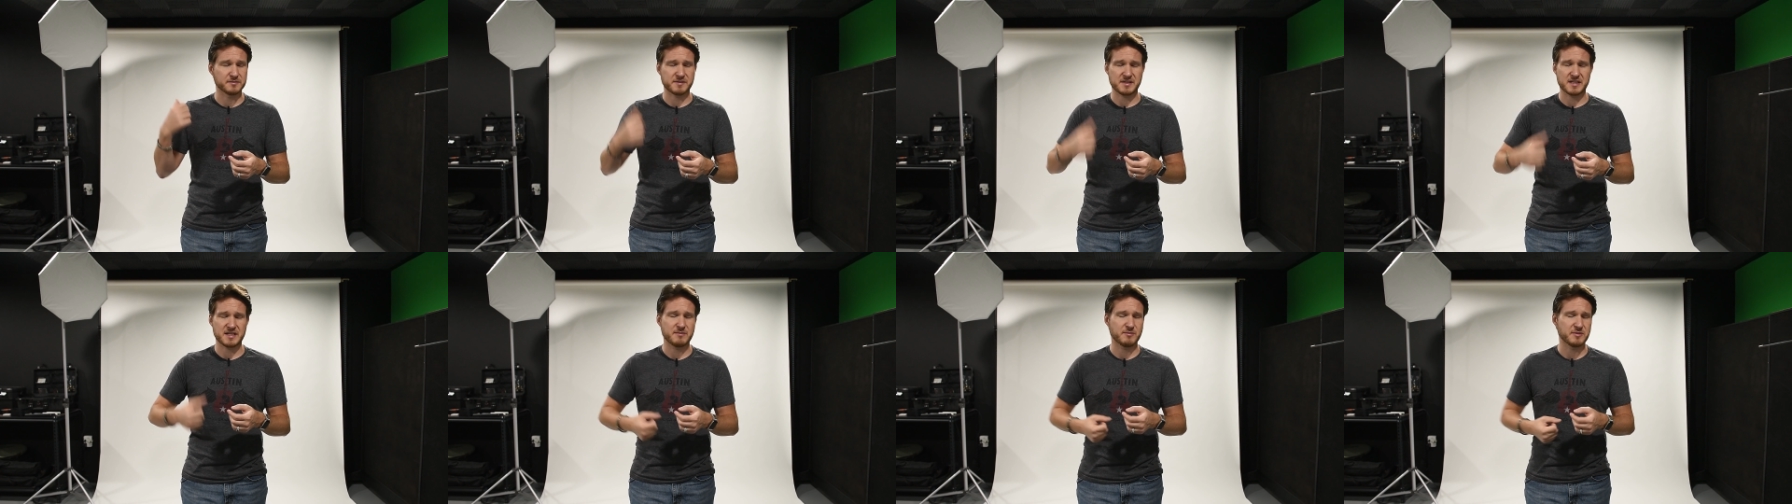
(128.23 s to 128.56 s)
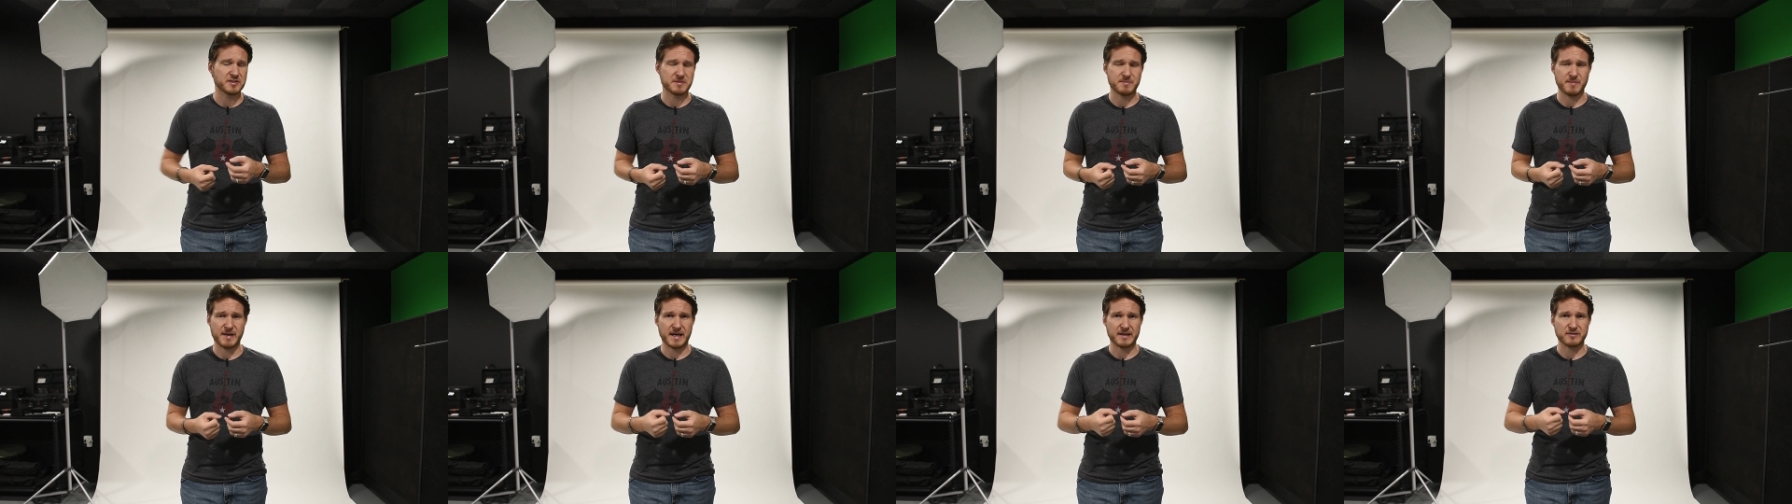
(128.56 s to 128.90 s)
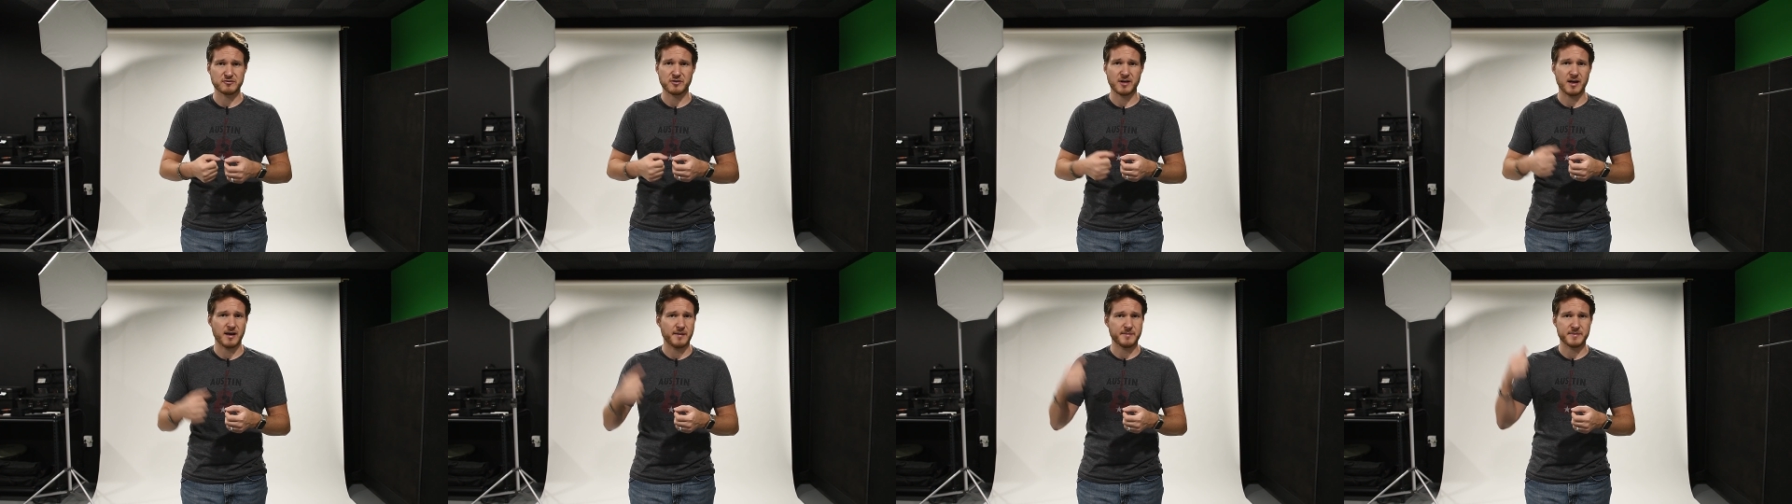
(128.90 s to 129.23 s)
seamless
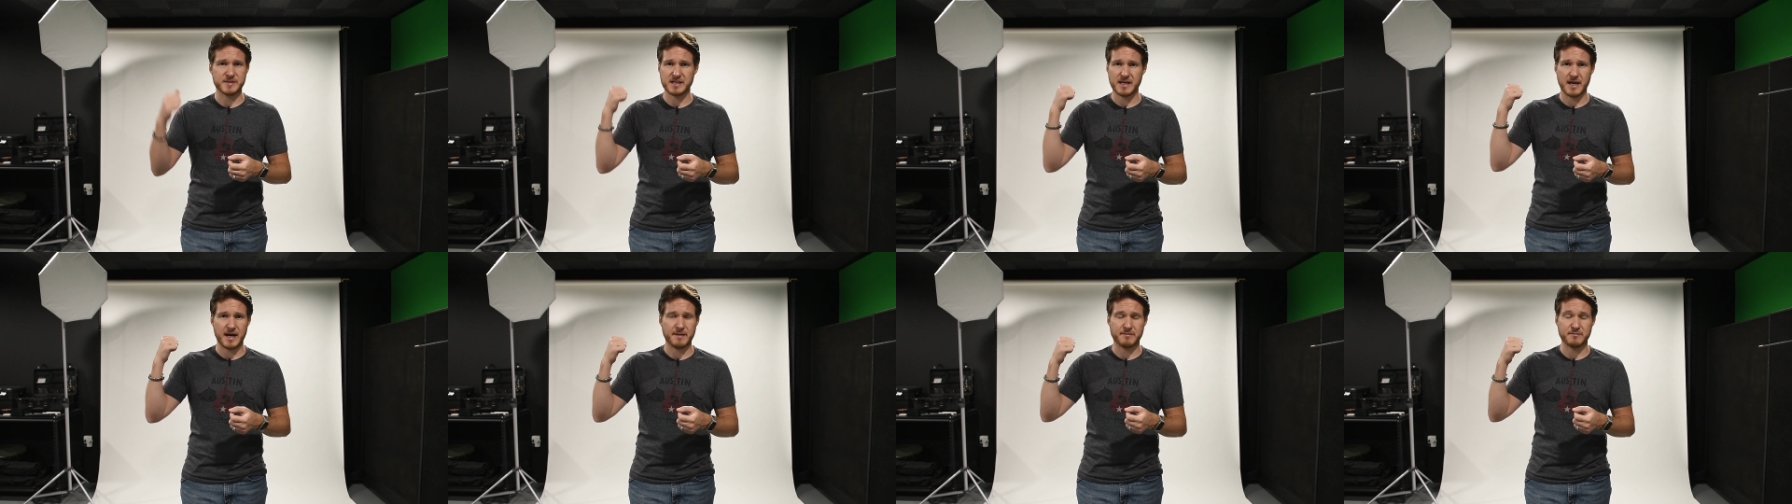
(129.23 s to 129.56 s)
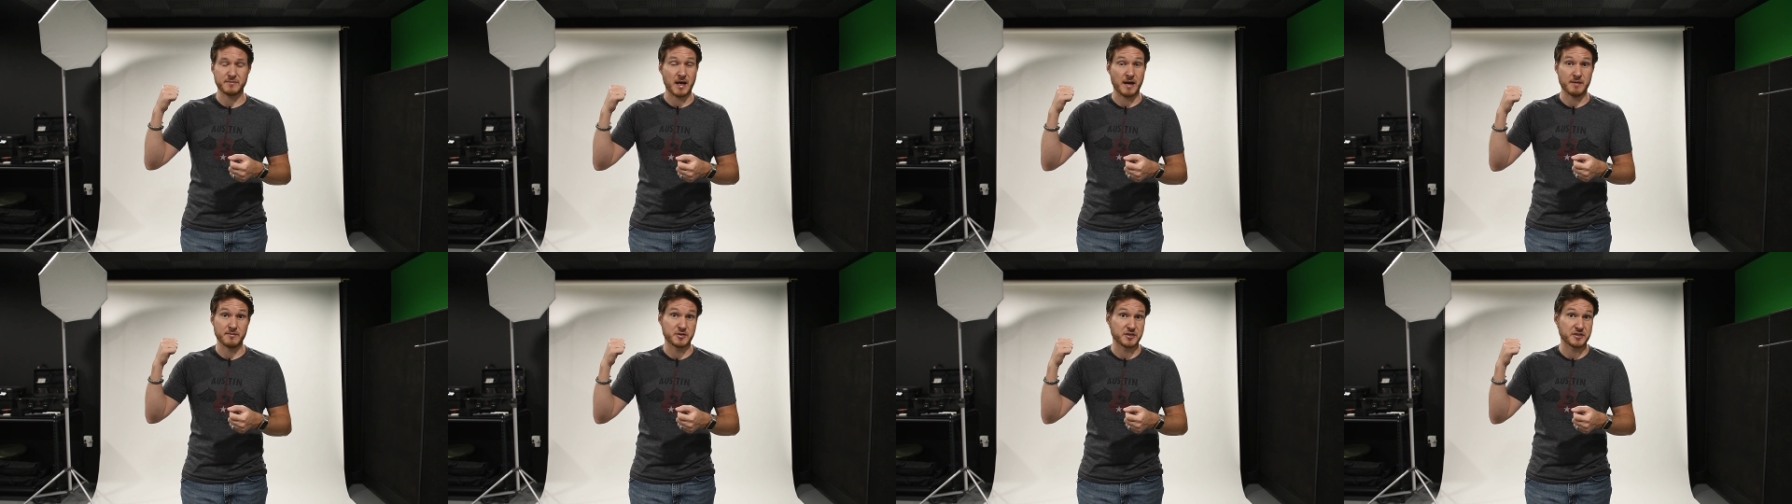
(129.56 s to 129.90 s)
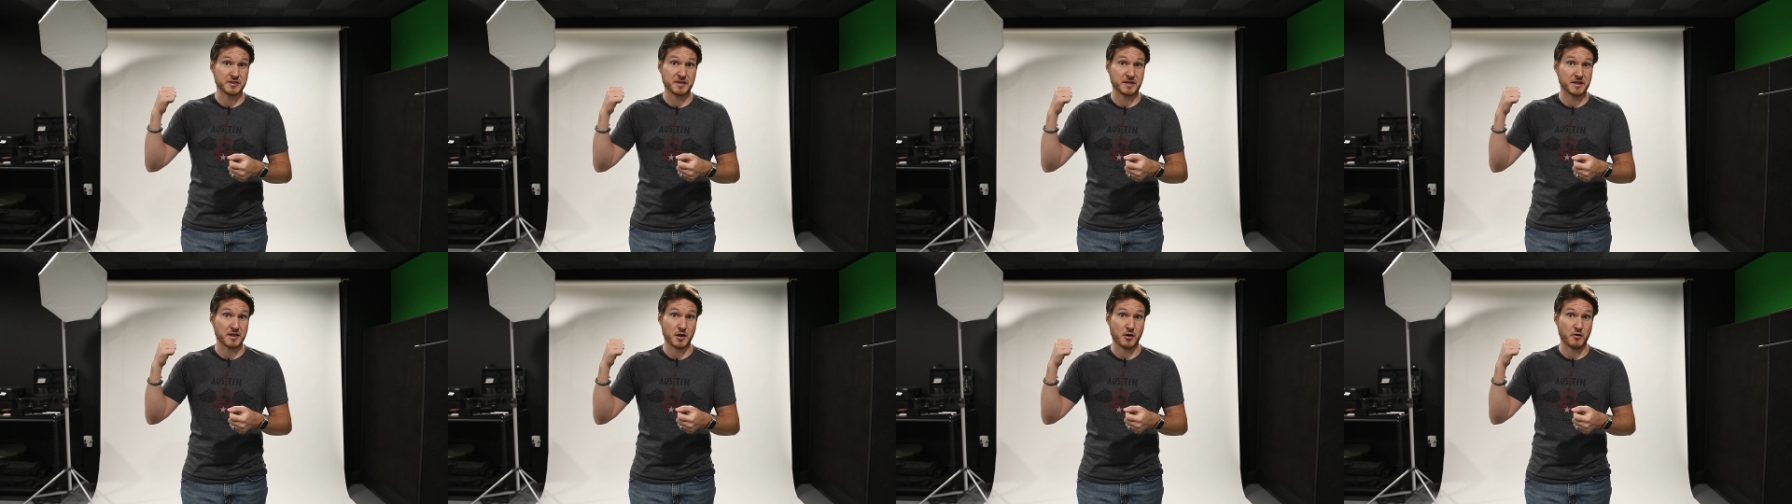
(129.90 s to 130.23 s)
backdrops, I'm, I'm
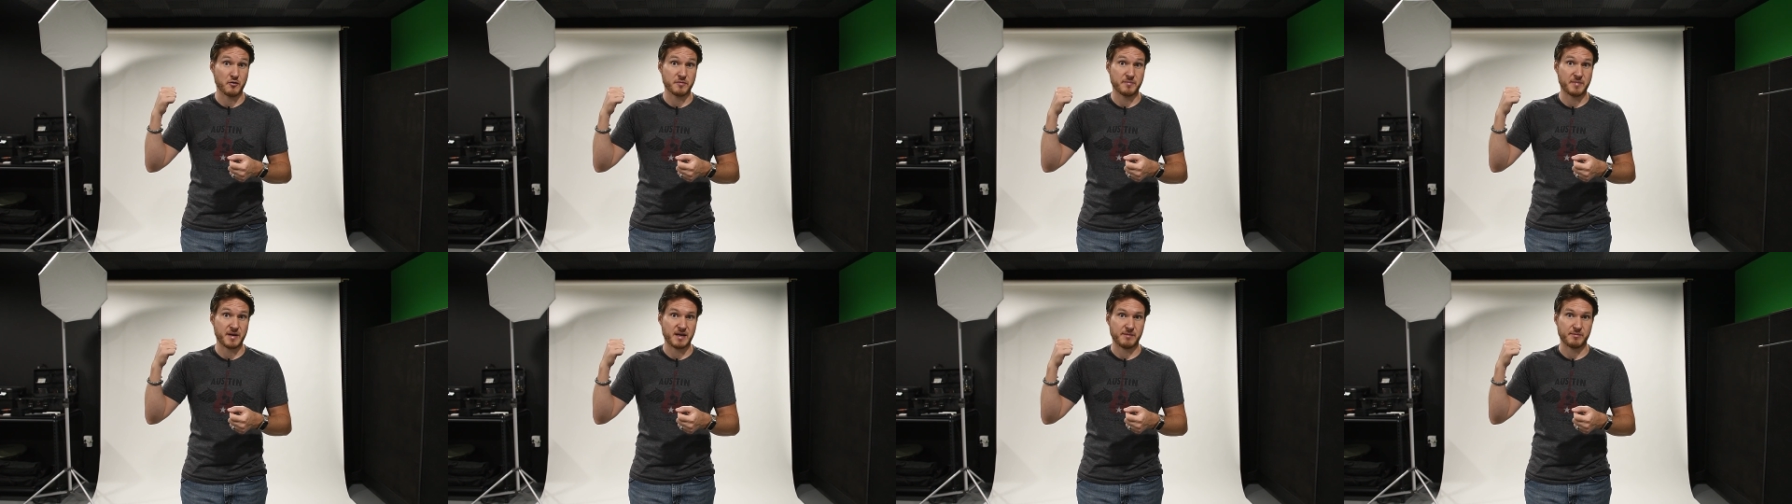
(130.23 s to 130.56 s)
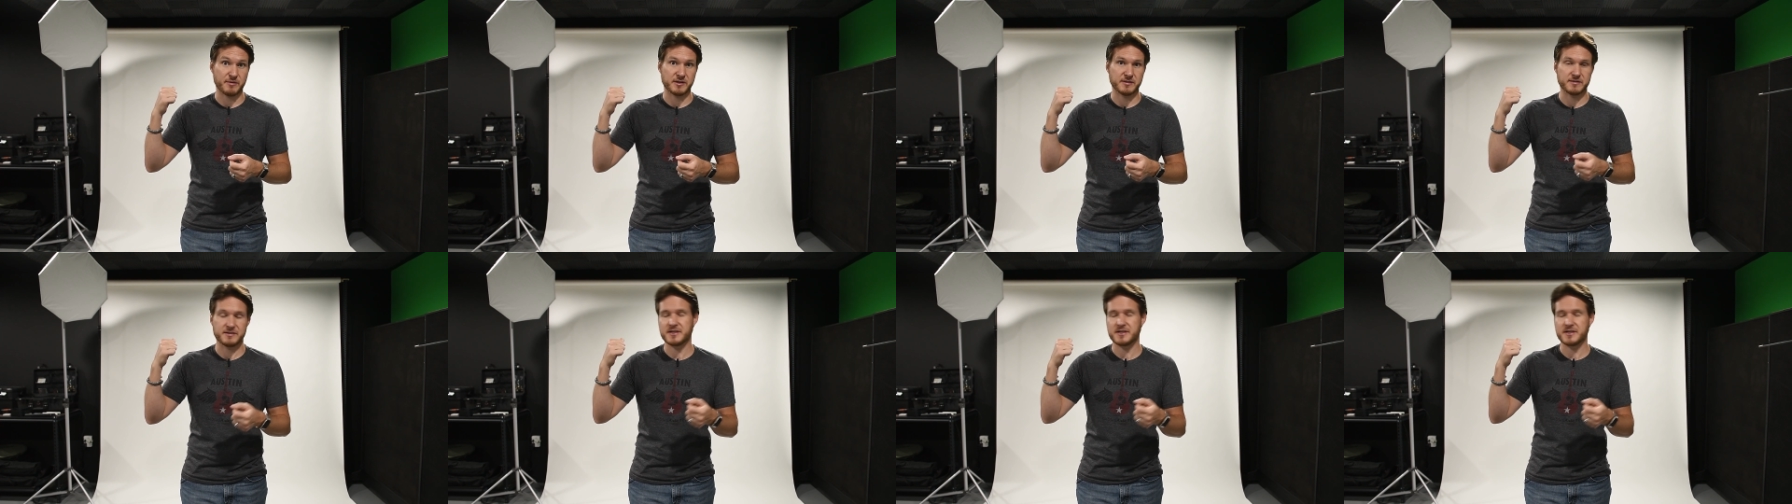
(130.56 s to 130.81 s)
just going to go with paper.